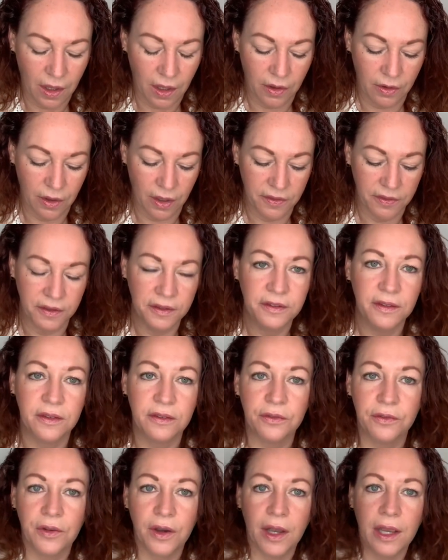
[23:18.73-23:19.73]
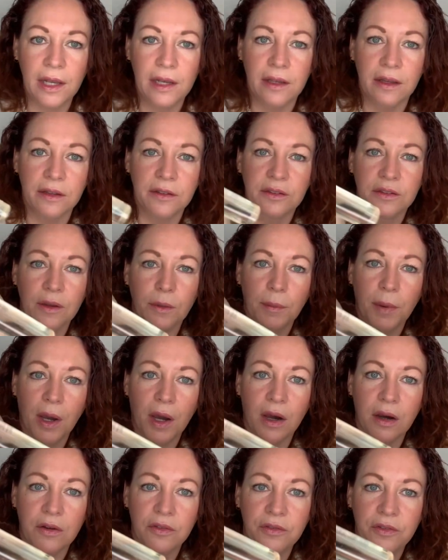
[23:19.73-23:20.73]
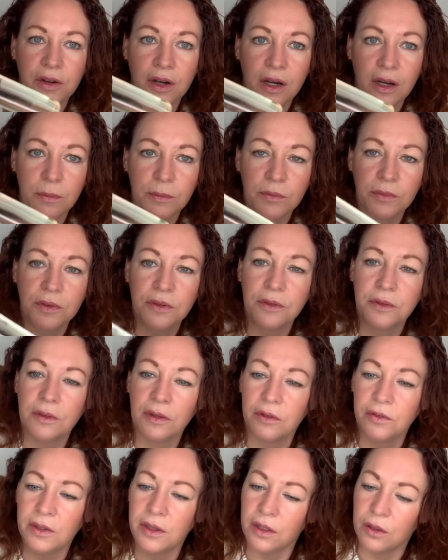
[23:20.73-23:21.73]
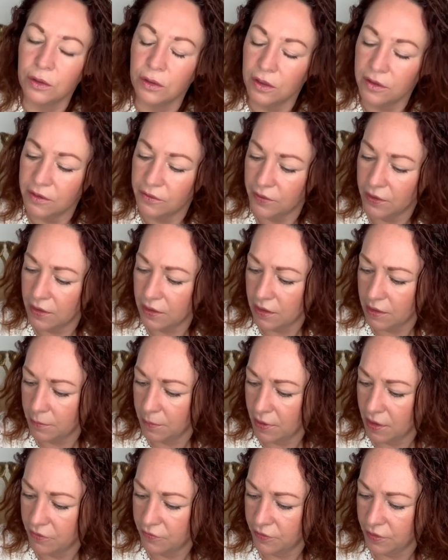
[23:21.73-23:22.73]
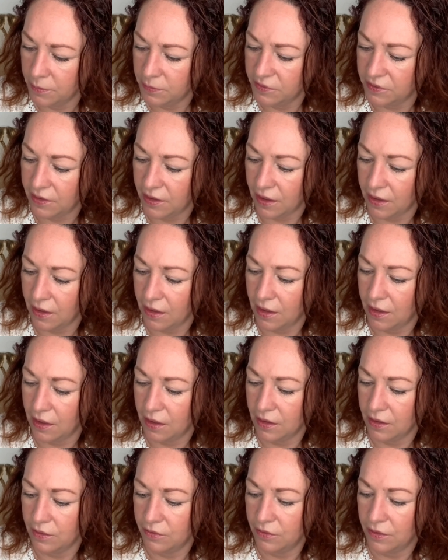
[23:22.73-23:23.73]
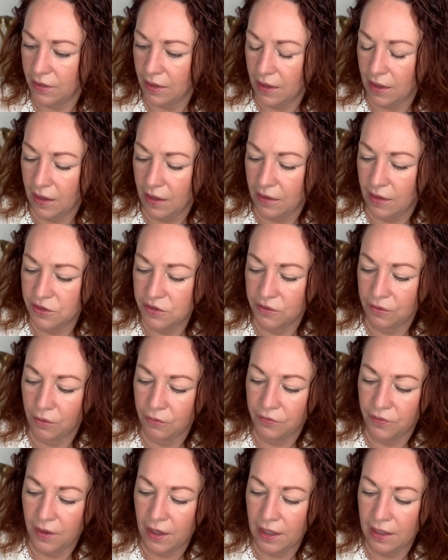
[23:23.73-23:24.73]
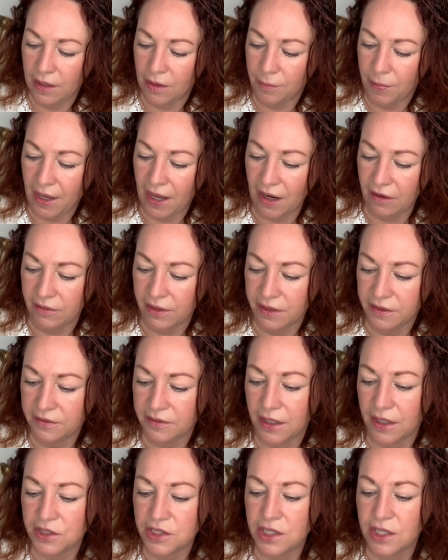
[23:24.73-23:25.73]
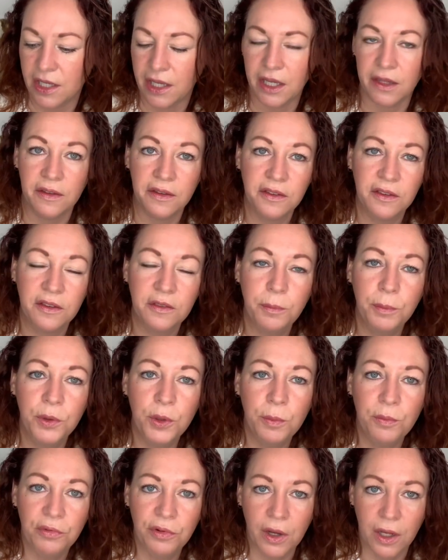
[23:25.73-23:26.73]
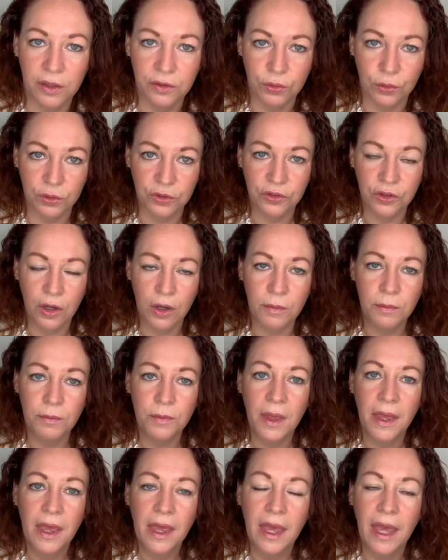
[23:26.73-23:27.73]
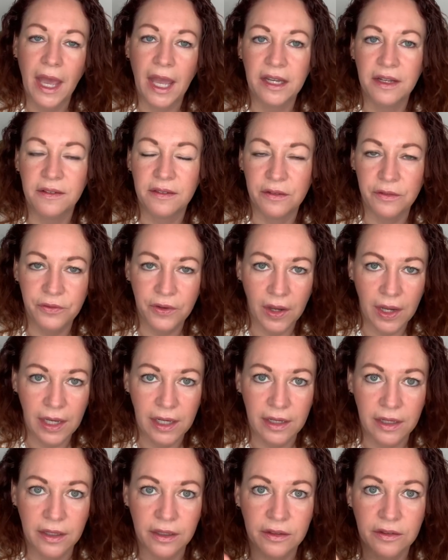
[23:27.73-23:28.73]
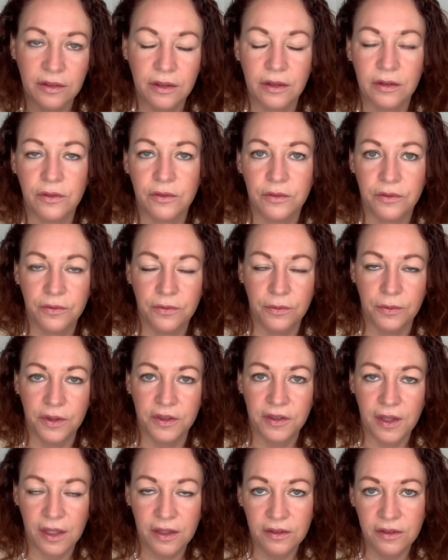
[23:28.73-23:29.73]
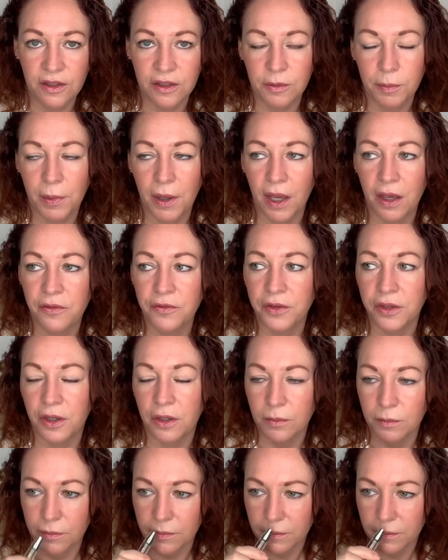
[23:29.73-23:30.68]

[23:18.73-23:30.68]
This is Violet Parfums. I think they call it the Violet Parfums. Yeah, uh, they're just called Violet Paris actually. This is Pourpre d'Automne and it's a violet scented perfume.